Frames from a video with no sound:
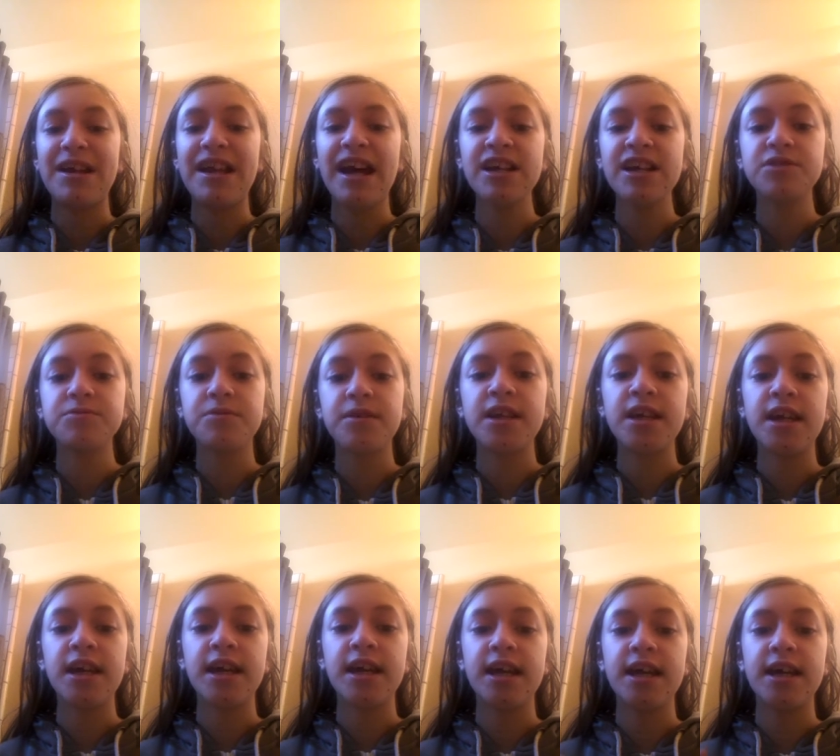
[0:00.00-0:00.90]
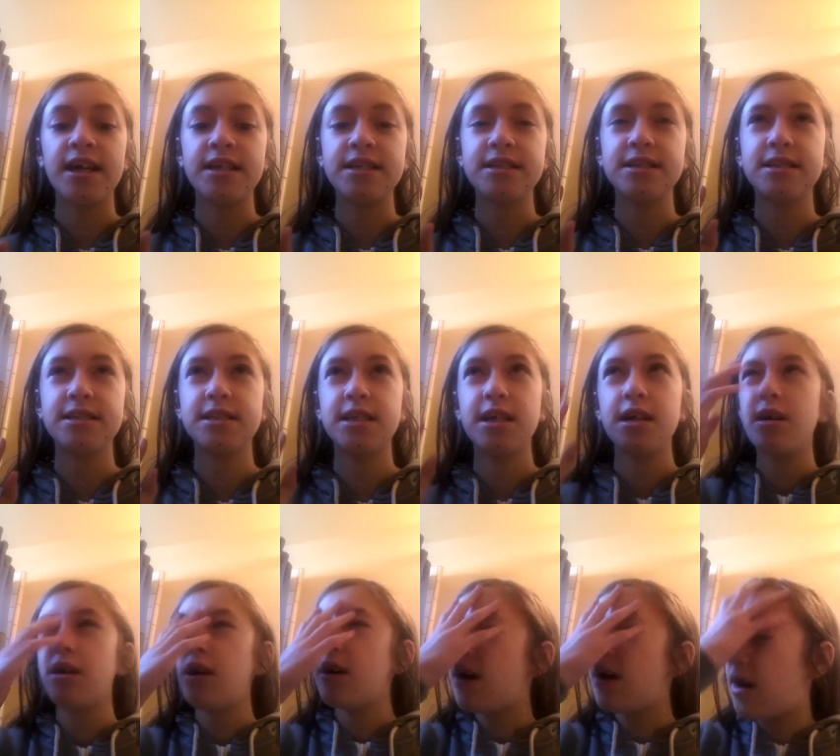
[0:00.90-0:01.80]
my next one is
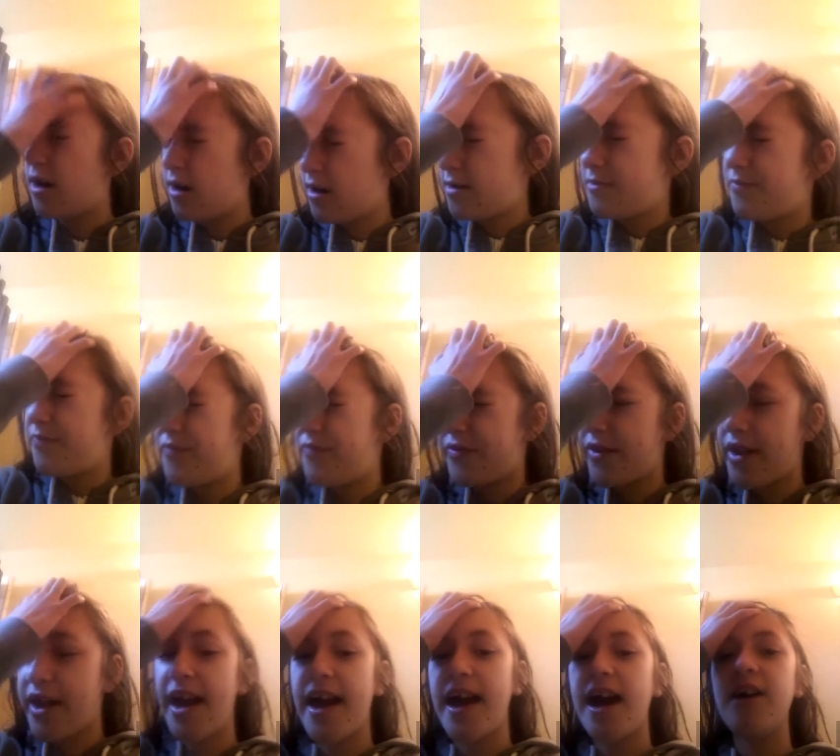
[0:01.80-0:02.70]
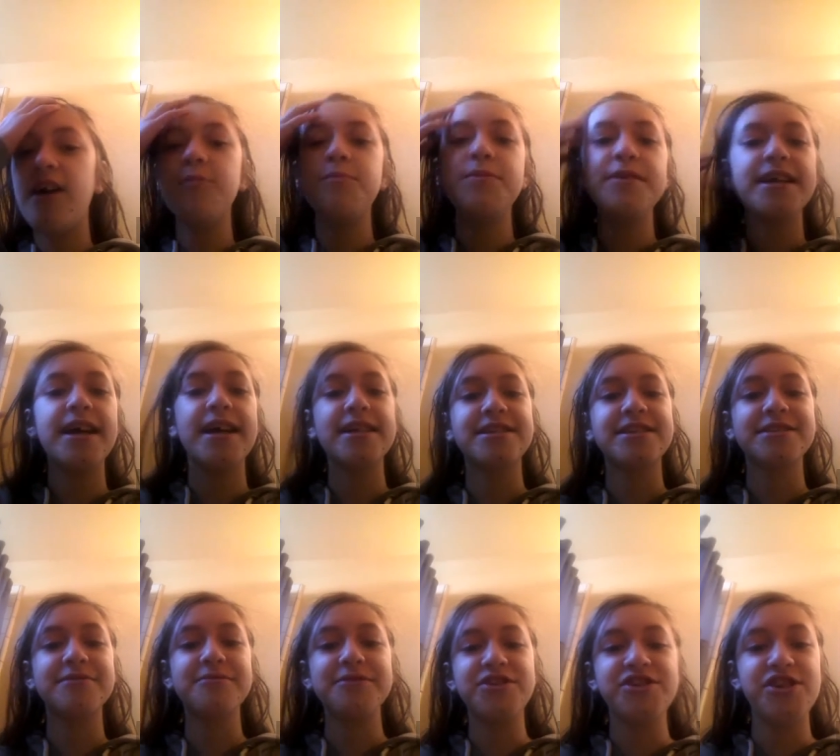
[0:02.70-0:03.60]
um,
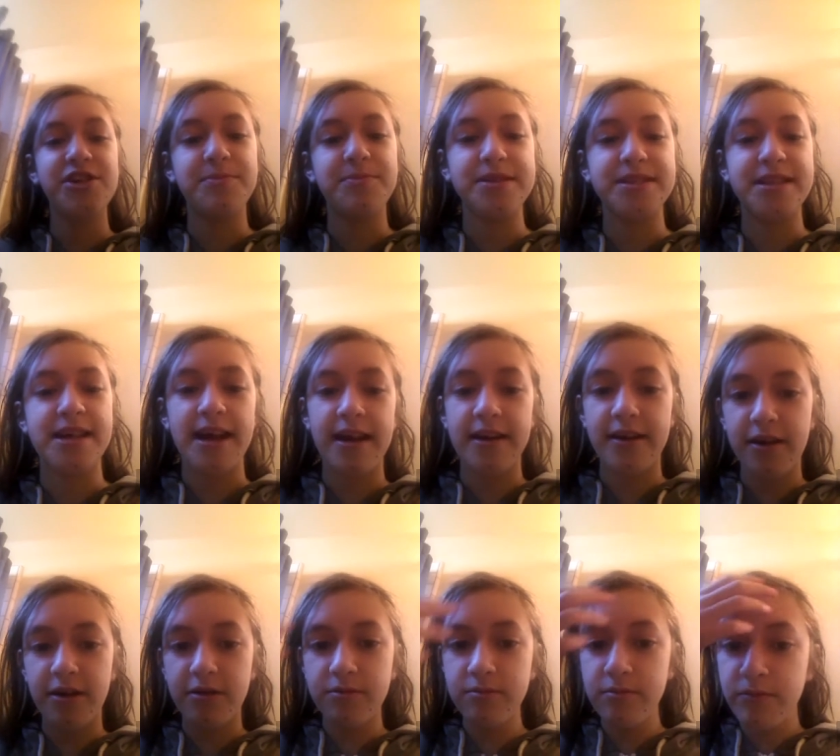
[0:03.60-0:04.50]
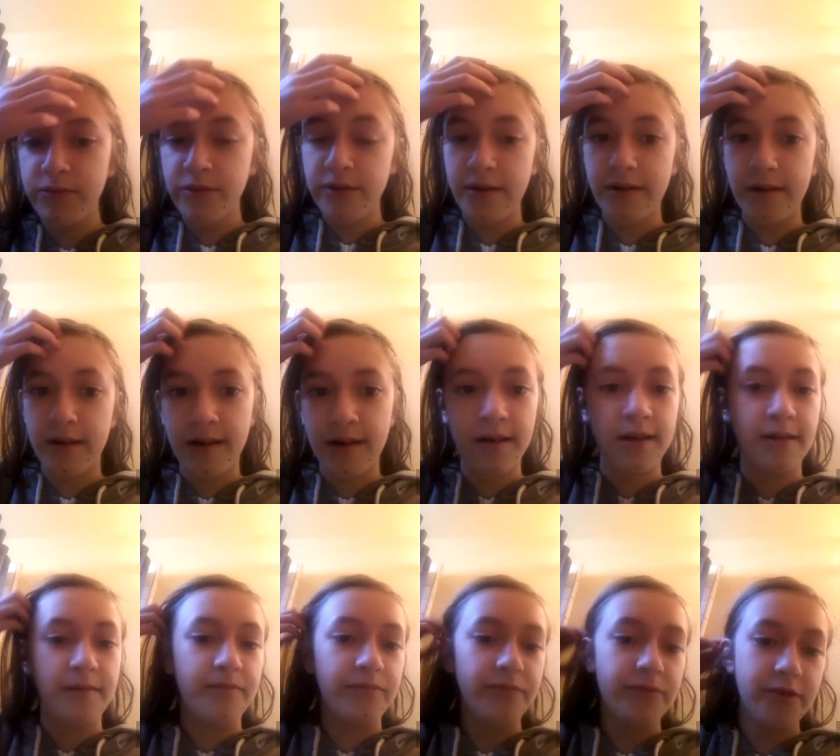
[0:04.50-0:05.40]
LPS Squishy Potato.
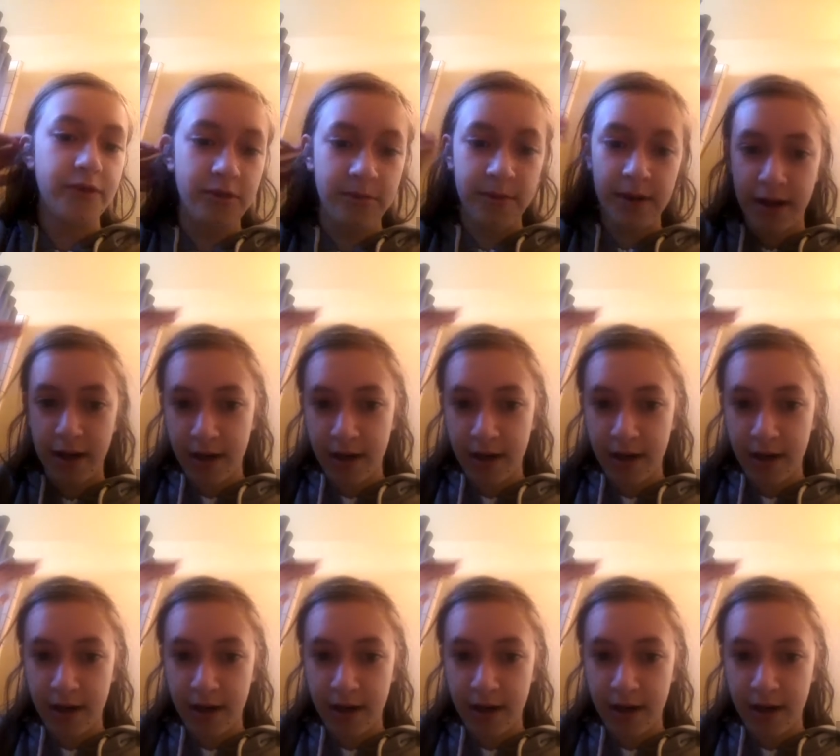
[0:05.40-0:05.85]
Um, oh my